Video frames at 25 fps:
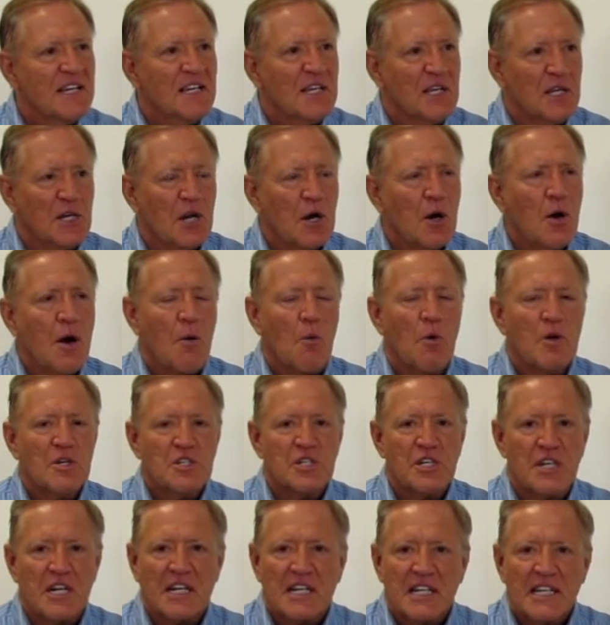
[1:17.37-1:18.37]
you know, I want
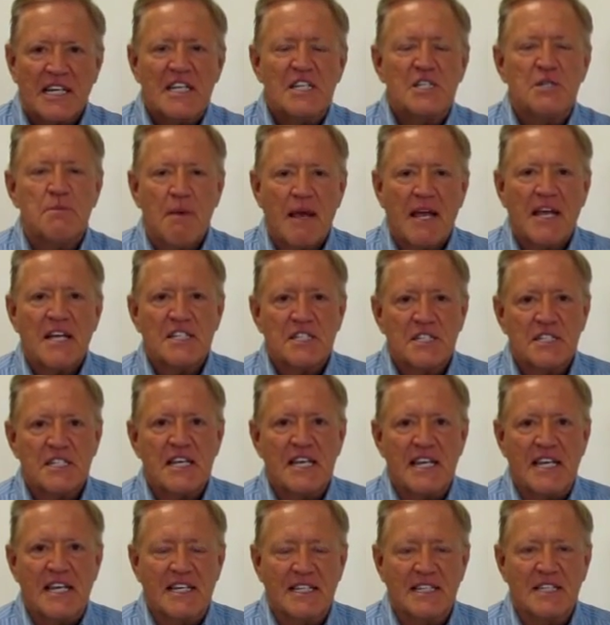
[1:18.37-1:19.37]
you to at least make a
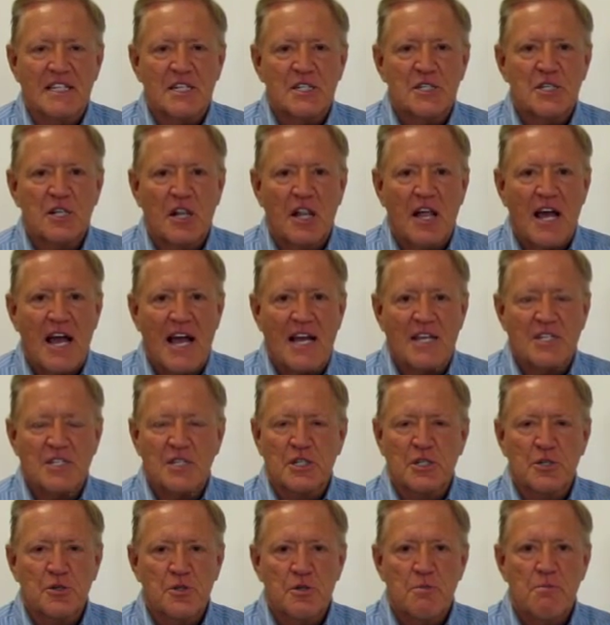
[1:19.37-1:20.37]
C in this class
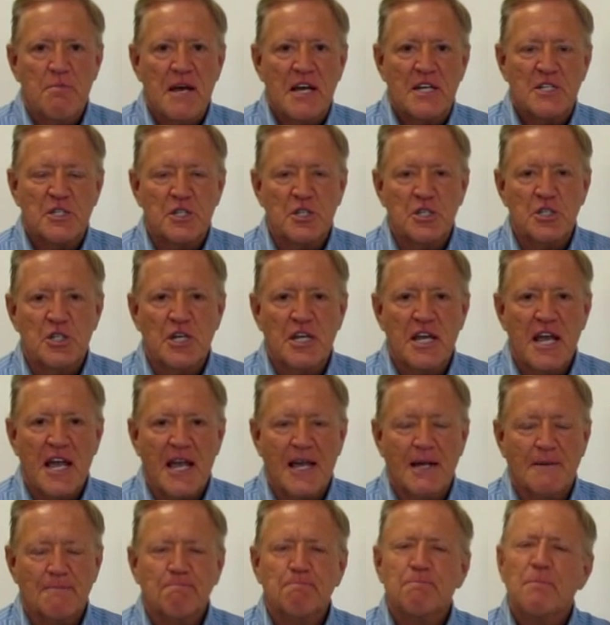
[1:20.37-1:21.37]
and do the best that you
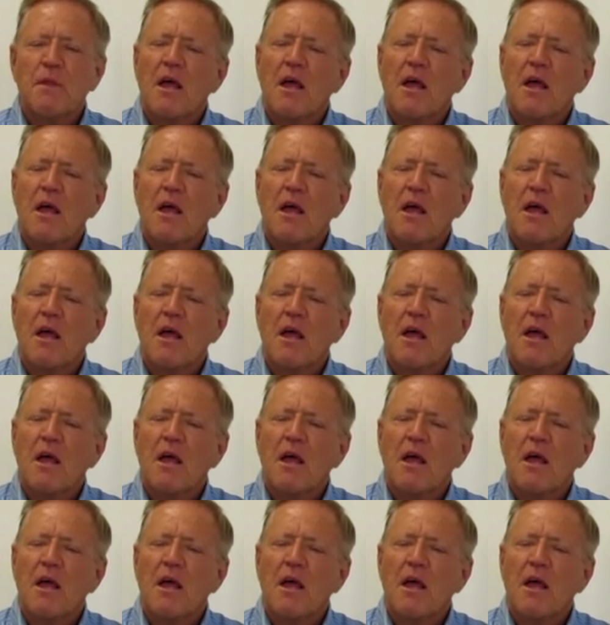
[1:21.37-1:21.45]
can.